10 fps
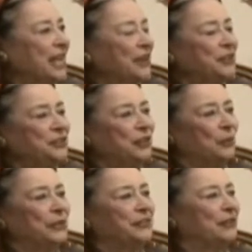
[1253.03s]
How do you know
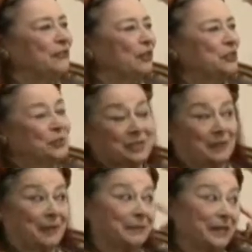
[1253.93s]
what their voice was?
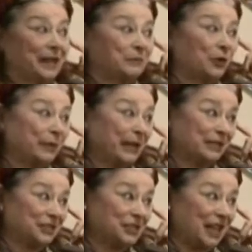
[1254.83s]
I, I mean, I'm going
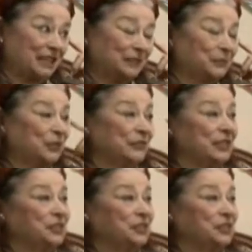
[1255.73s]
back to silent movies.